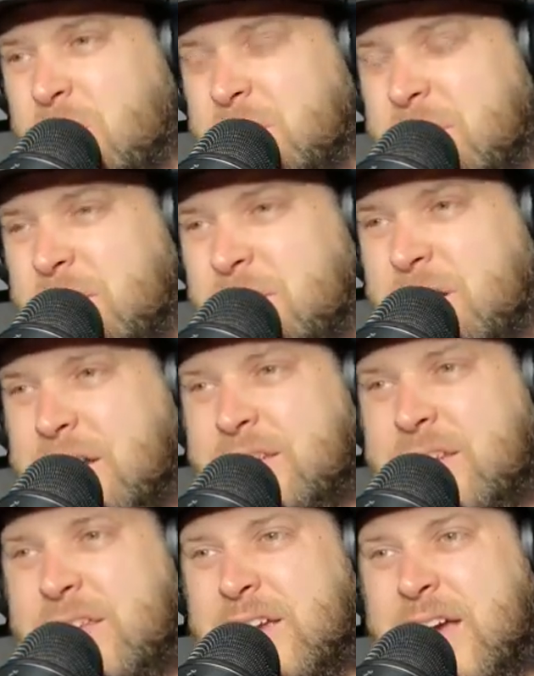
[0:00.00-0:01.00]
year. And
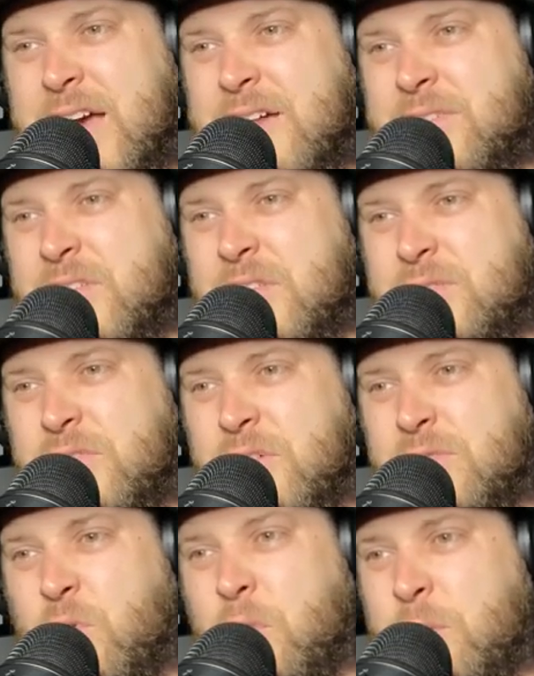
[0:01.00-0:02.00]
then you have
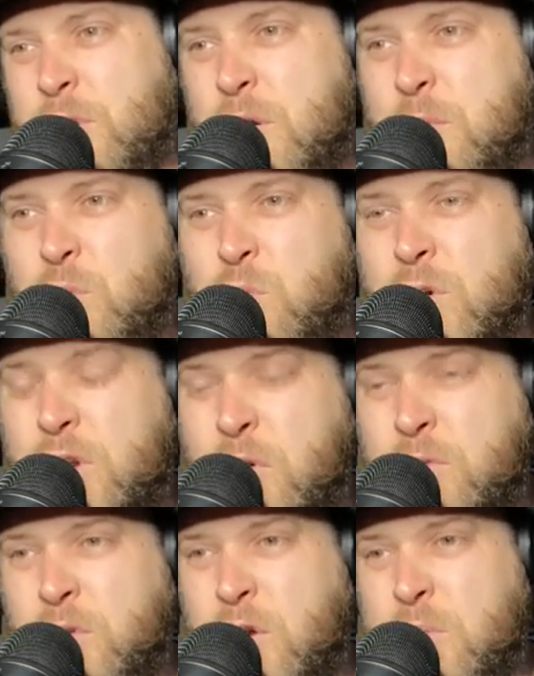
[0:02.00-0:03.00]
the former number 1
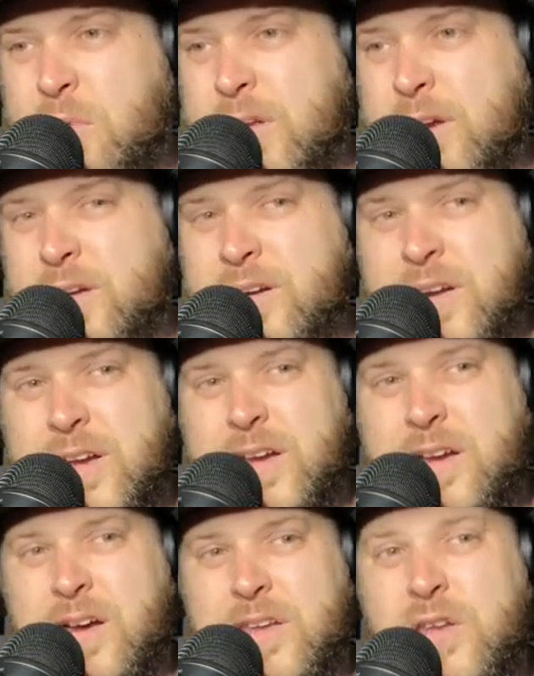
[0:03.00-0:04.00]
overall player,
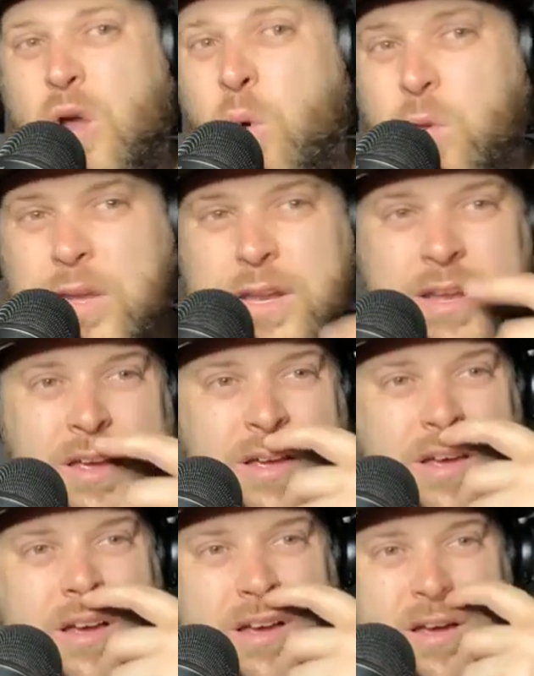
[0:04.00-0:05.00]
Nolan,
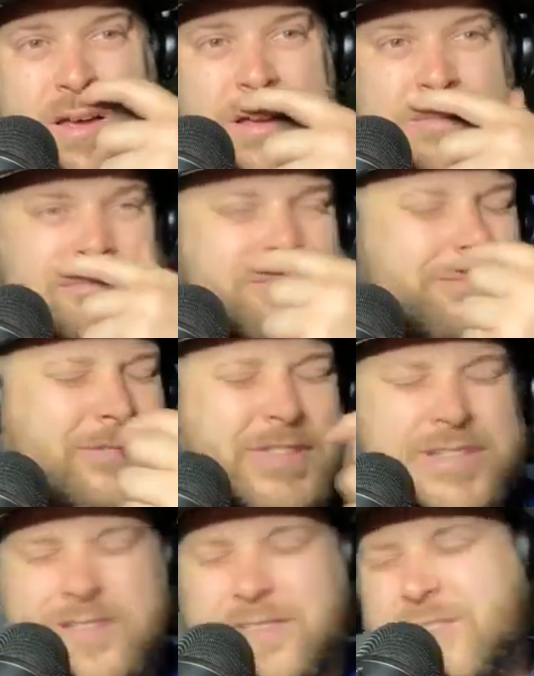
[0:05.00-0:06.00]
or
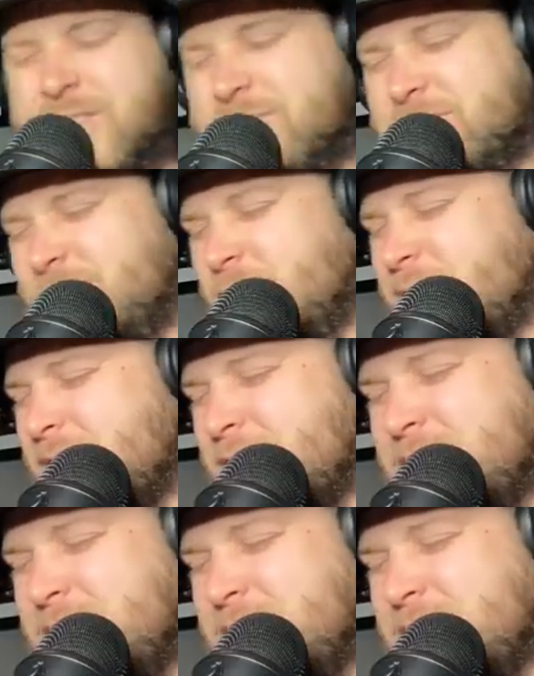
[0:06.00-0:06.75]
what's his